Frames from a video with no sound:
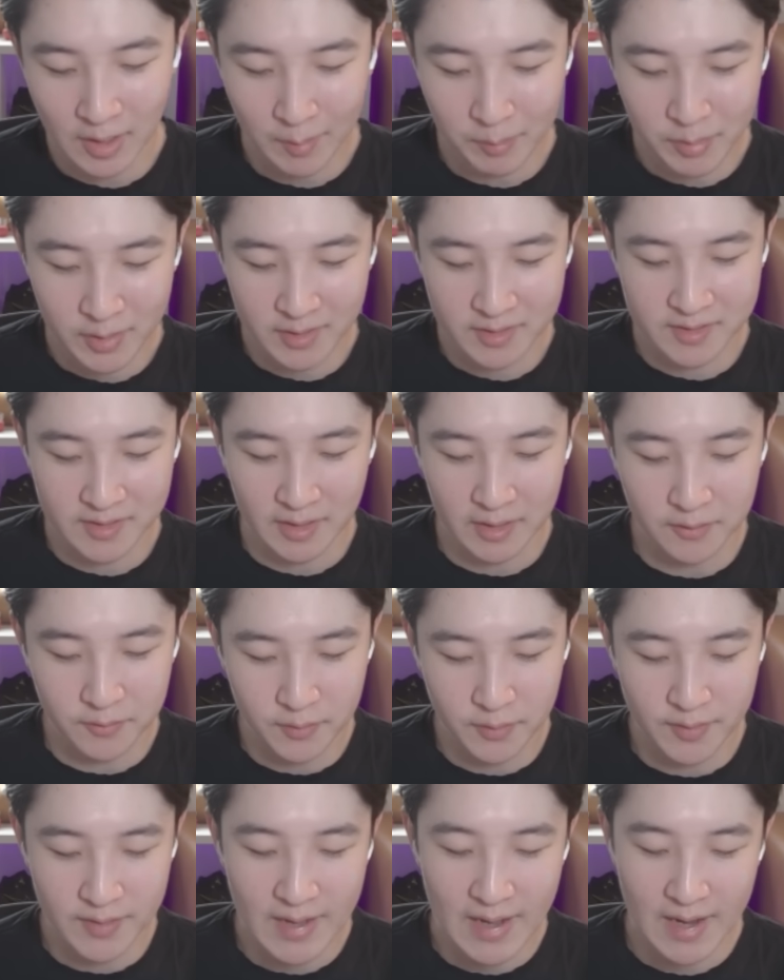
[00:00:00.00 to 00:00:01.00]
I'm pretty excited
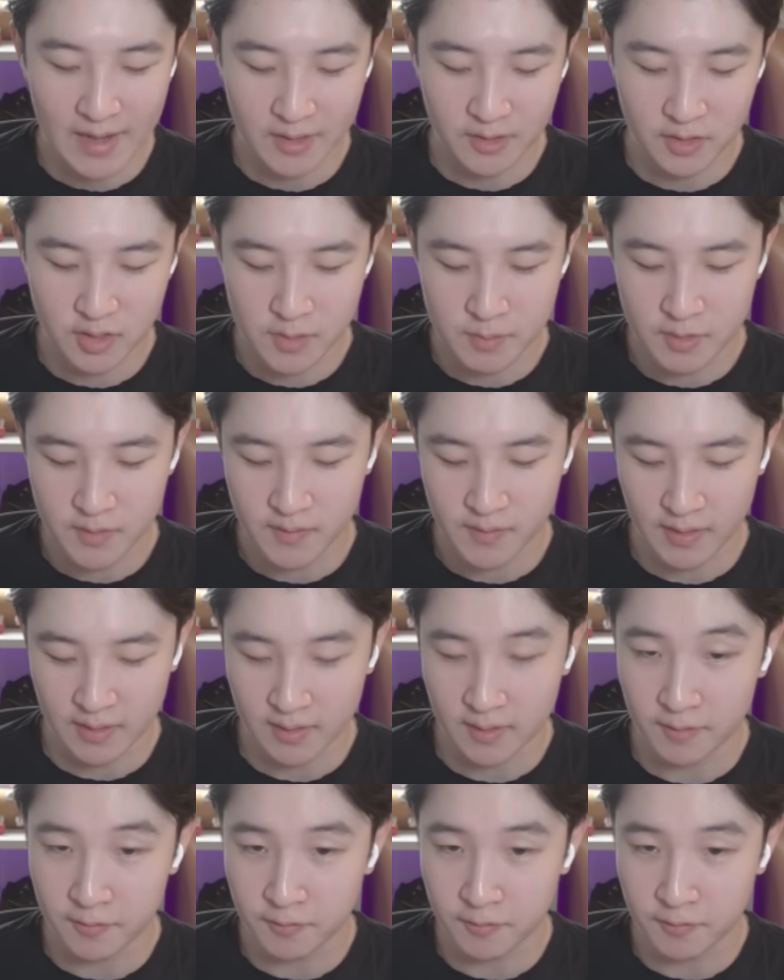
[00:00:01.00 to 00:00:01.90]
for that in terms of like the